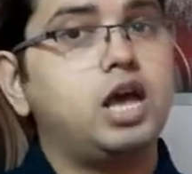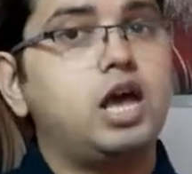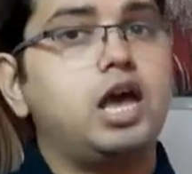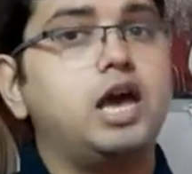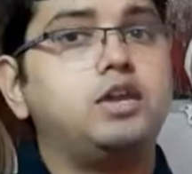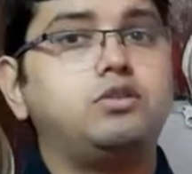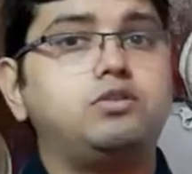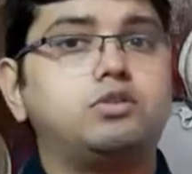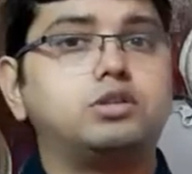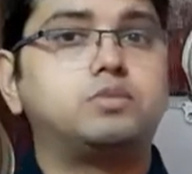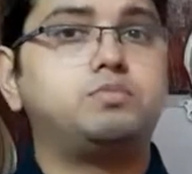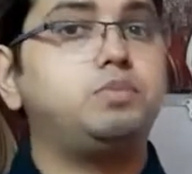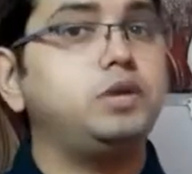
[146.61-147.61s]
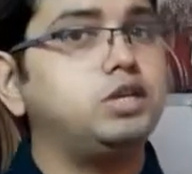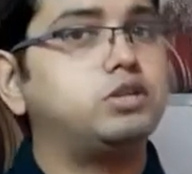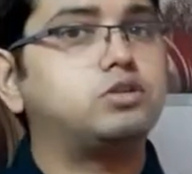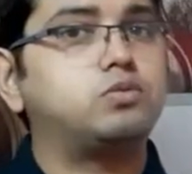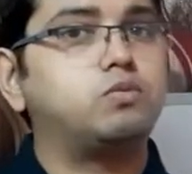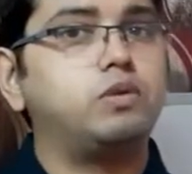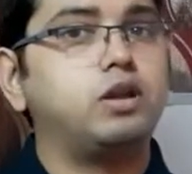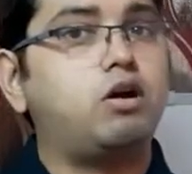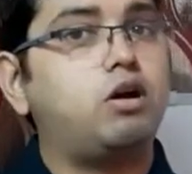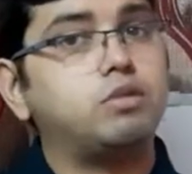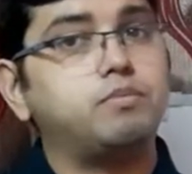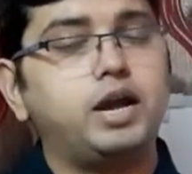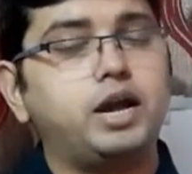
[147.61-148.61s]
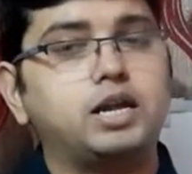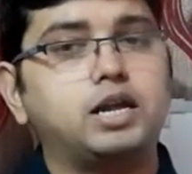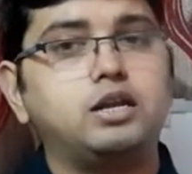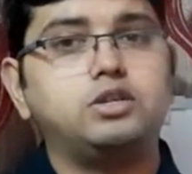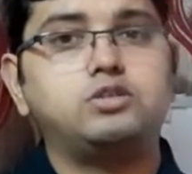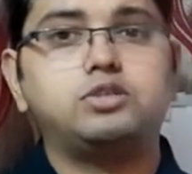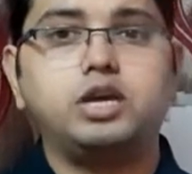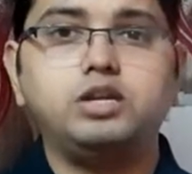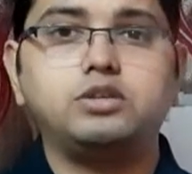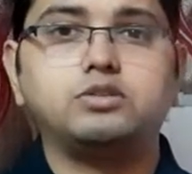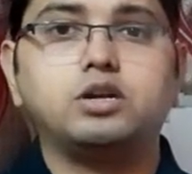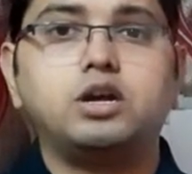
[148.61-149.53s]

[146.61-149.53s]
and your speech will automatically change.